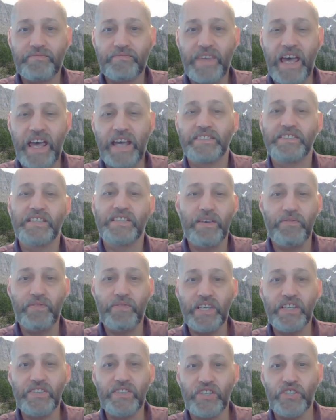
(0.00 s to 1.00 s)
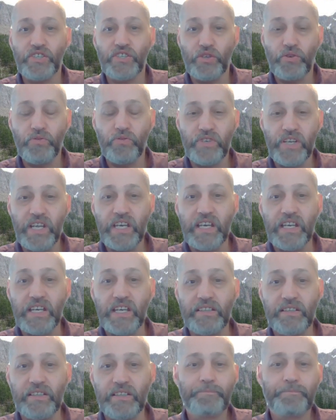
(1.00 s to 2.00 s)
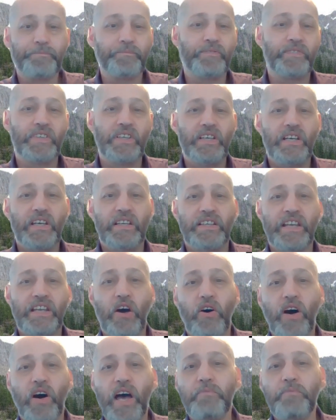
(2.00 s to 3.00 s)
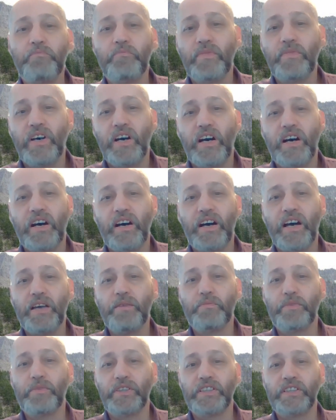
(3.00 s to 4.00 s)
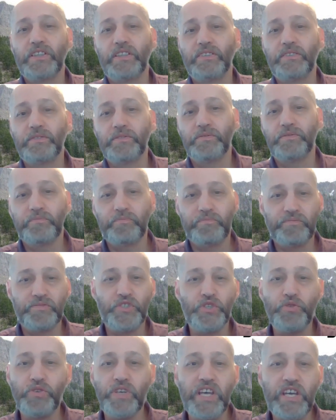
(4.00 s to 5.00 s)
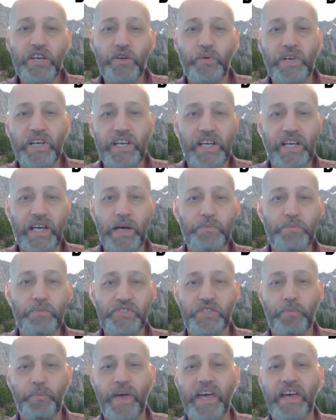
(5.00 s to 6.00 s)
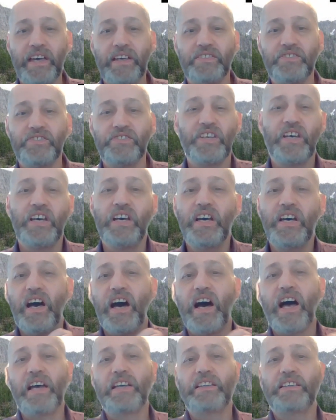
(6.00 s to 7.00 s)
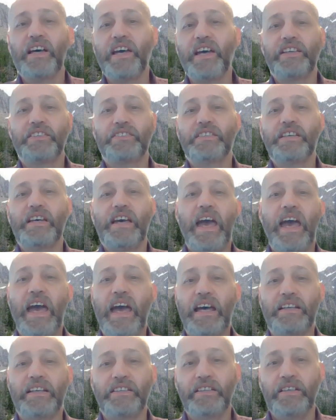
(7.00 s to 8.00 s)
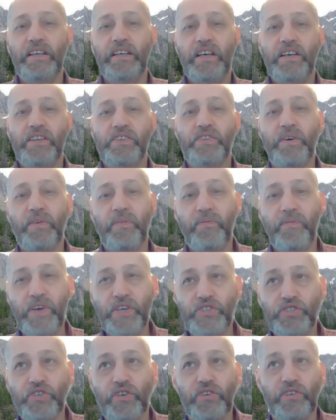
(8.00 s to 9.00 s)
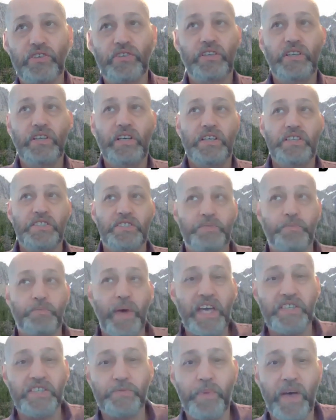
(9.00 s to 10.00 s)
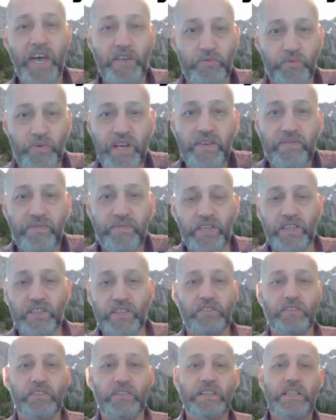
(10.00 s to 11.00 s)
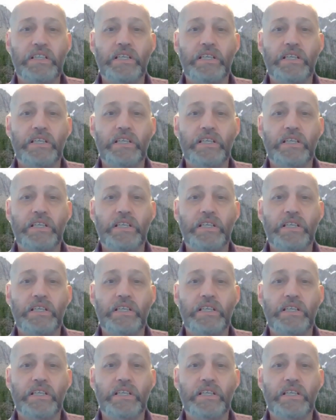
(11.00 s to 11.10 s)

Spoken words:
activity that you need. Now, I'm a little unique when it comes to pens. I like to add the Fisher Space Pen refill,